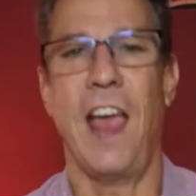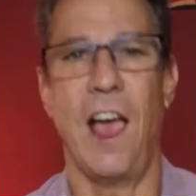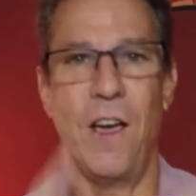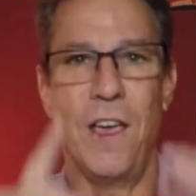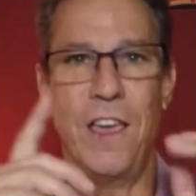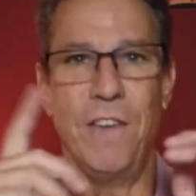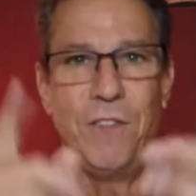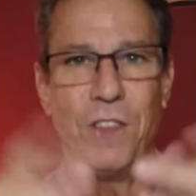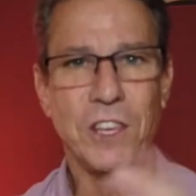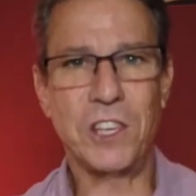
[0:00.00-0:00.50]

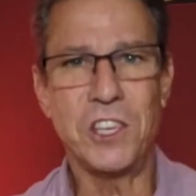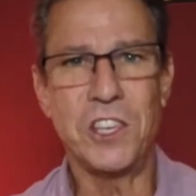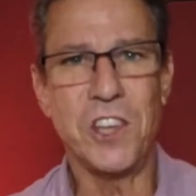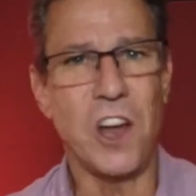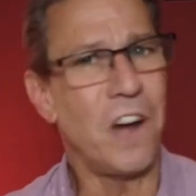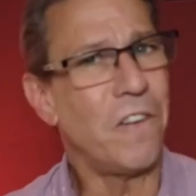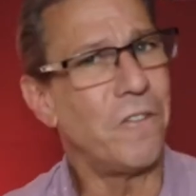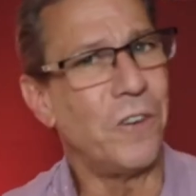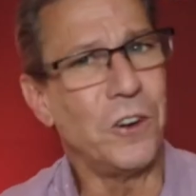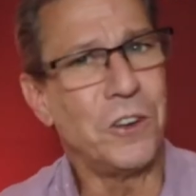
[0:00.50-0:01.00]
Now, if this is
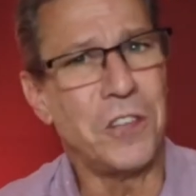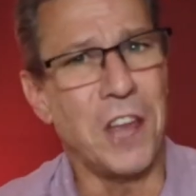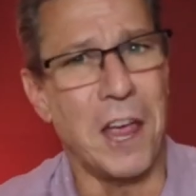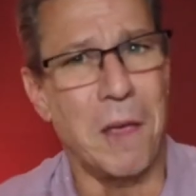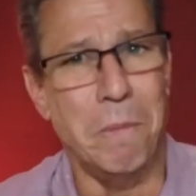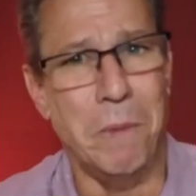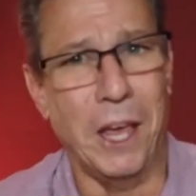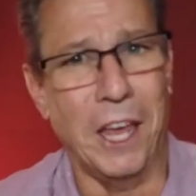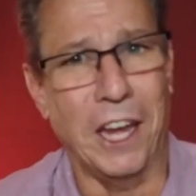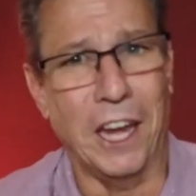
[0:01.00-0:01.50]
our first
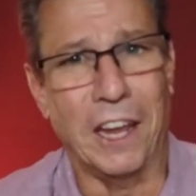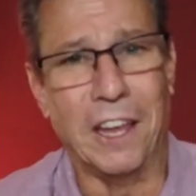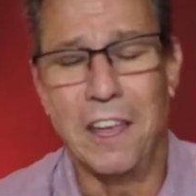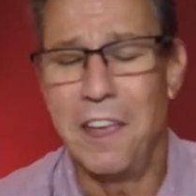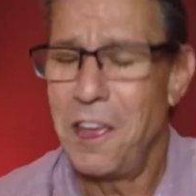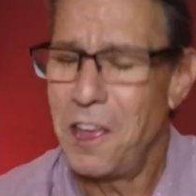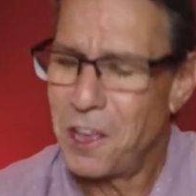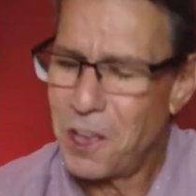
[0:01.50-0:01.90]
time meeting,